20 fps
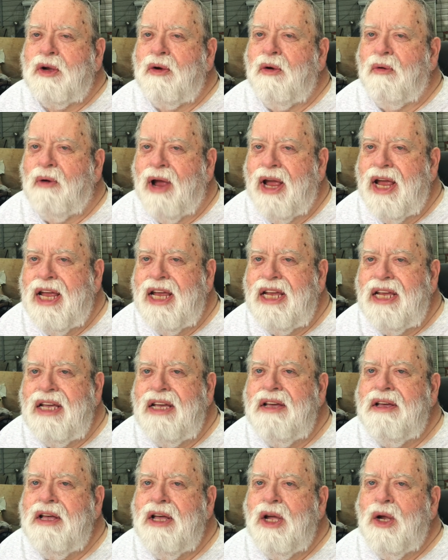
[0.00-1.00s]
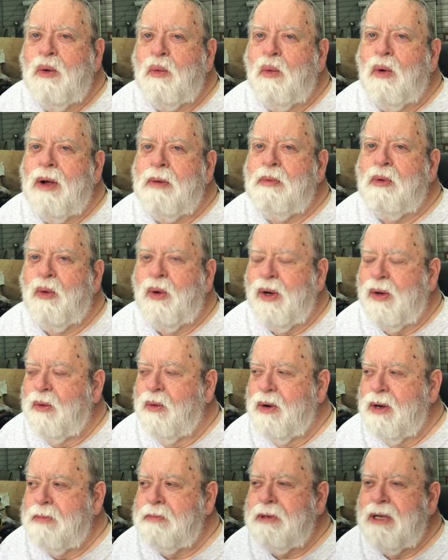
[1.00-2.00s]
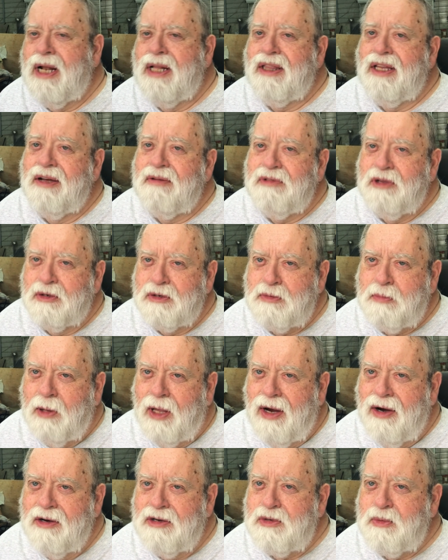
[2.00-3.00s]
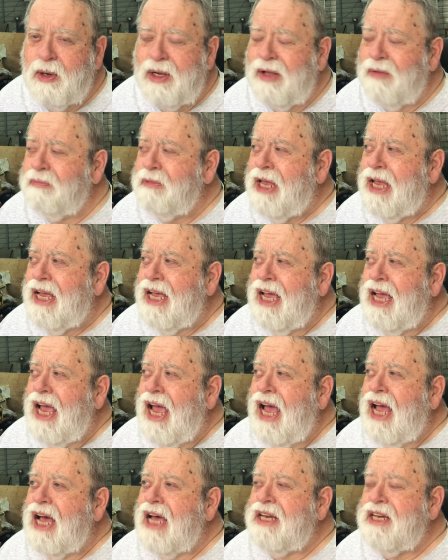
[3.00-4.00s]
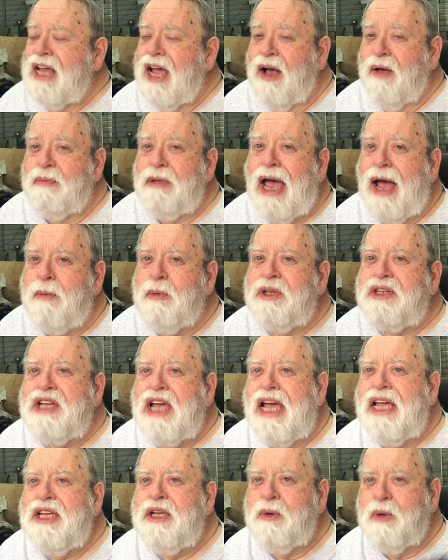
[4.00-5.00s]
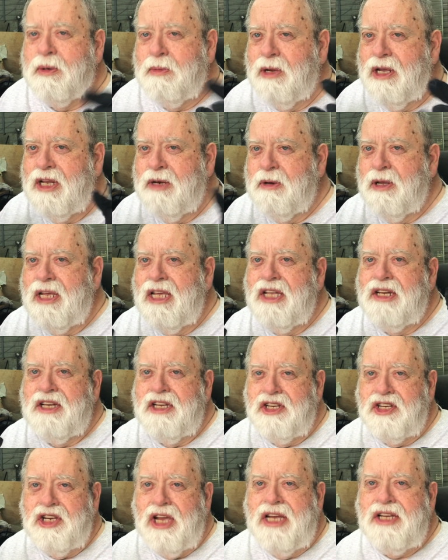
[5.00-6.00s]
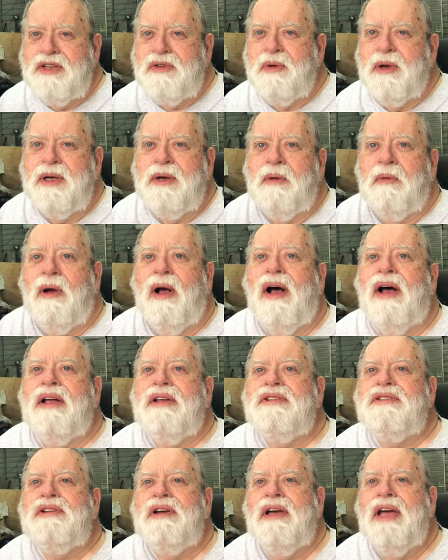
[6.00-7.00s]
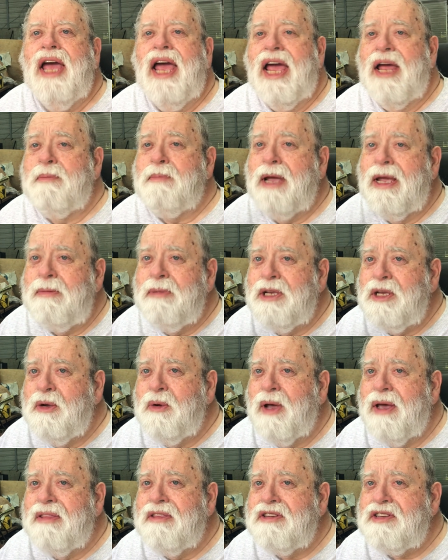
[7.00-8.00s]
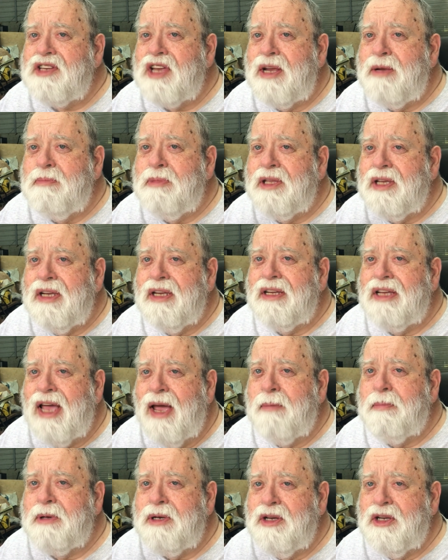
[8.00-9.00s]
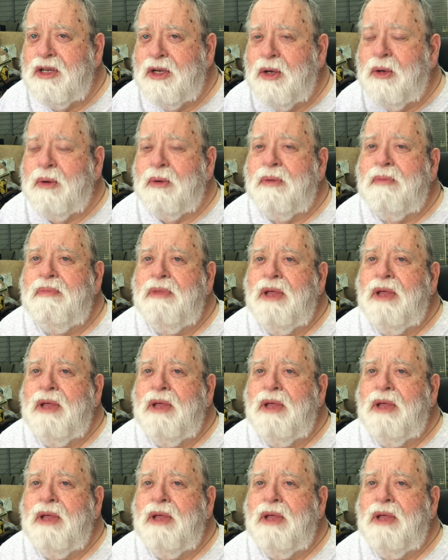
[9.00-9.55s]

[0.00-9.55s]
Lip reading: gray rubbery grip, and I love those pliers. Well, now I will tell you, in the Shade Tree Garage, and maybe you had the same thing happen to you,